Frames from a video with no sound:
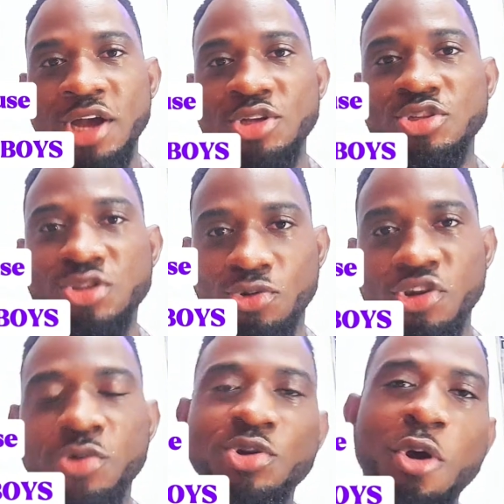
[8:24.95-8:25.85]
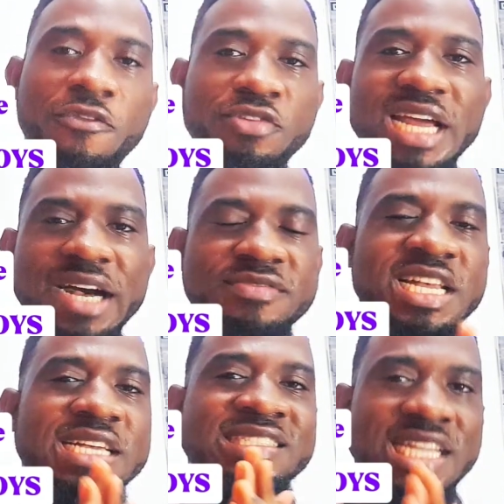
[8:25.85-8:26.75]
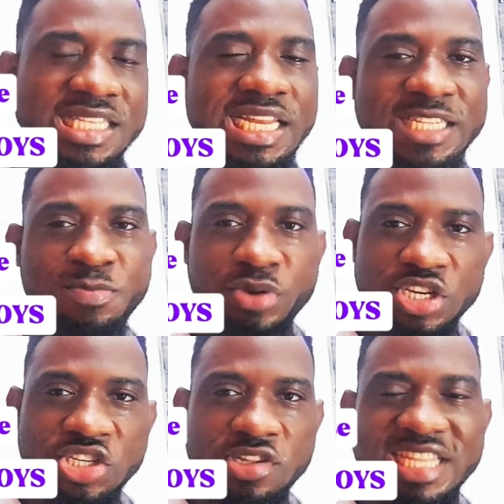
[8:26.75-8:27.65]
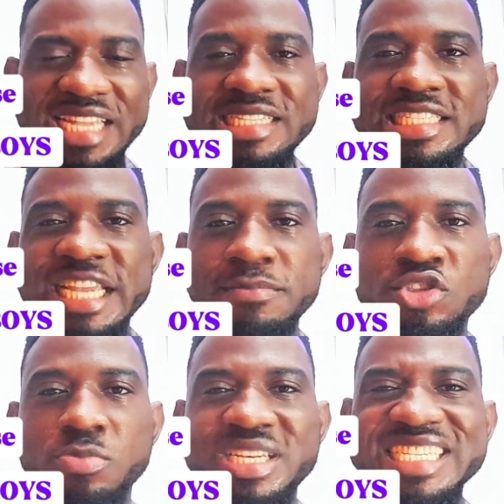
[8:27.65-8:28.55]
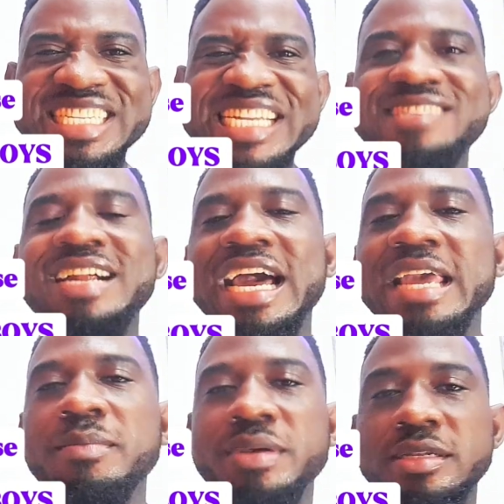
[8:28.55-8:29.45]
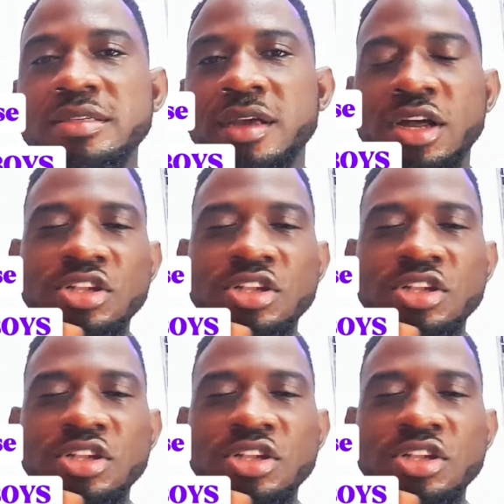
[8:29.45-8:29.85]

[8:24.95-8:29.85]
So you would often have certain expressions that seem to be describing